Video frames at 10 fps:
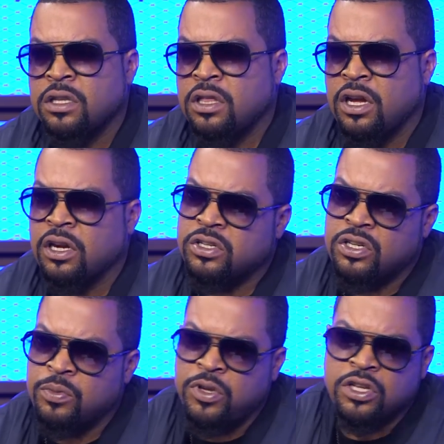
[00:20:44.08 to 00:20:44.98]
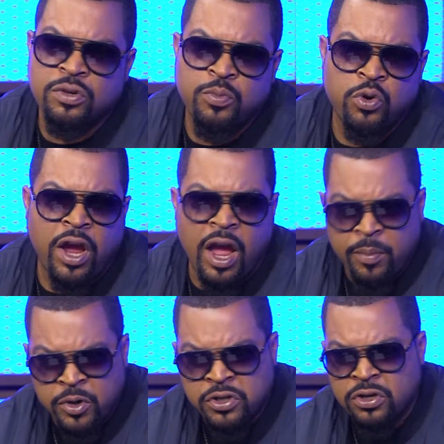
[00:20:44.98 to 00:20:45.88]
theirs to me is a more
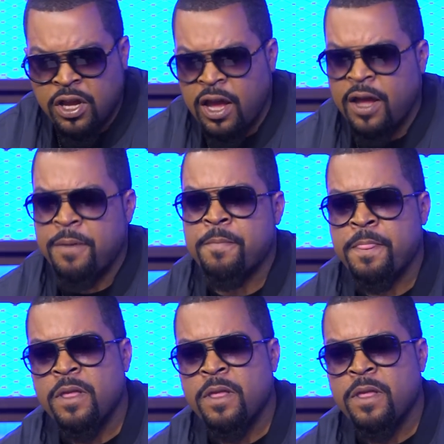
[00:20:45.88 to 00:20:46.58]
amateur game.